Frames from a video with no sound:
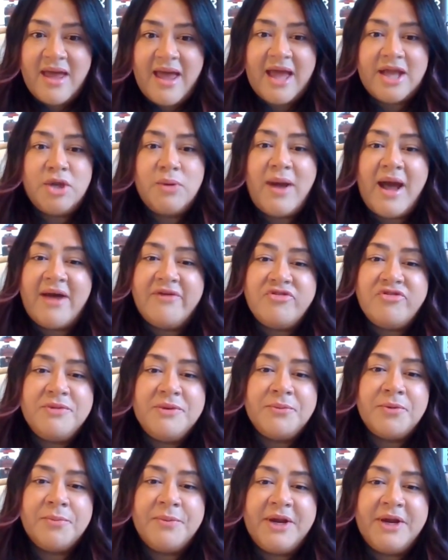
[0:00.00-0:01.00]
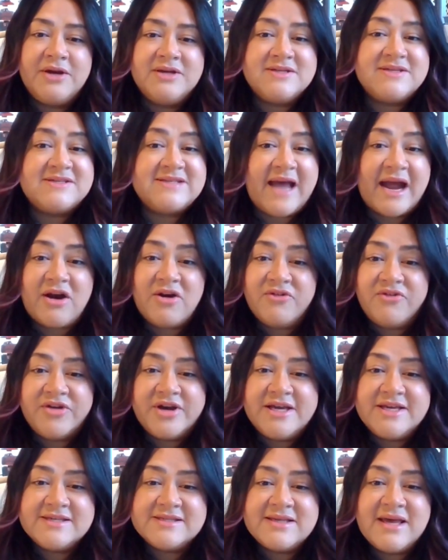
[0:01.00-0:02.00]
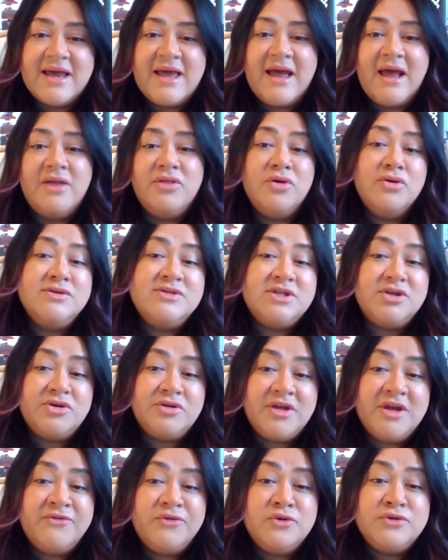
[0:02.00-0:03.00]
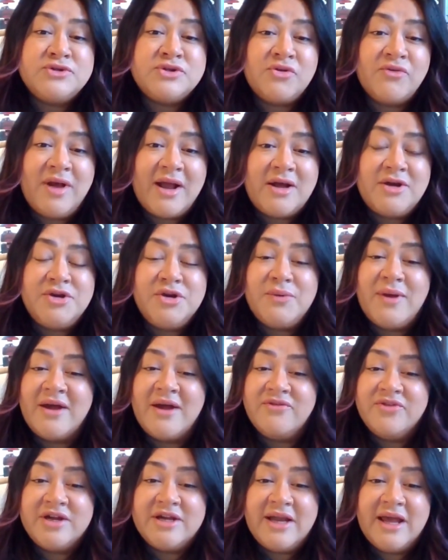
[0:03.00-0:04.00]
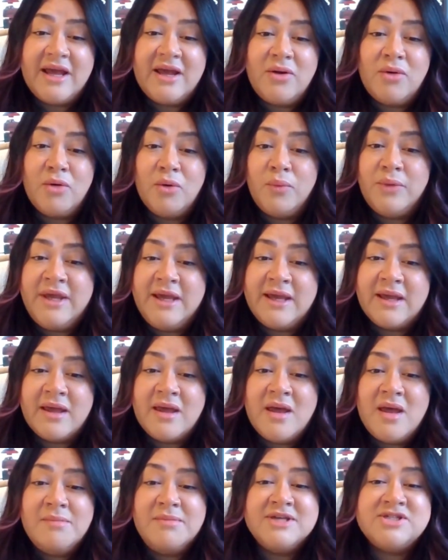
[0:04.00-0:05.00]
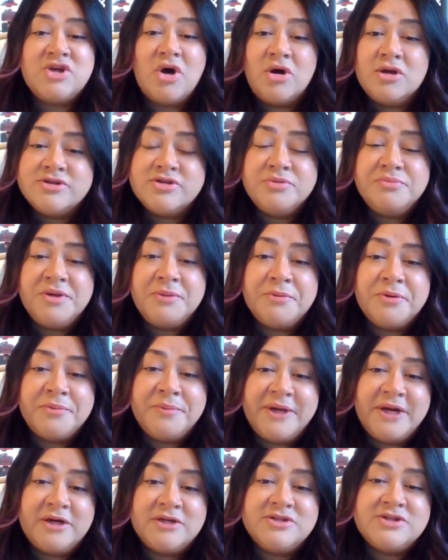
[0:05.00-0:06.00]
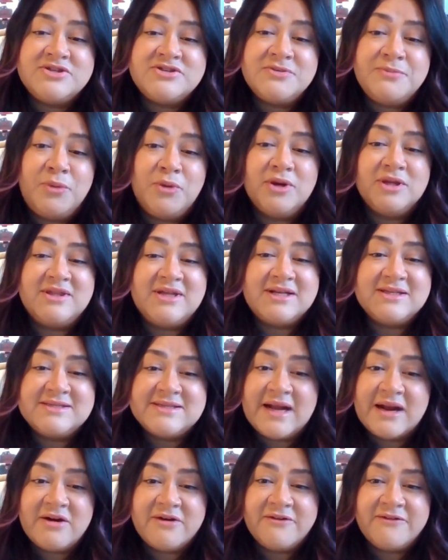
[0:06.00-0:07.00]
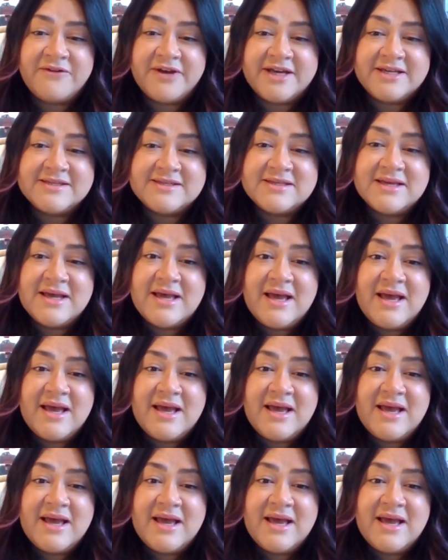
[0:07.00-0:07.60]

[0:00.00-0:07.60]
And you have to be prepared to sacrifice, and those in your life who surround you every day or week must also be prepared to support that sacrifice.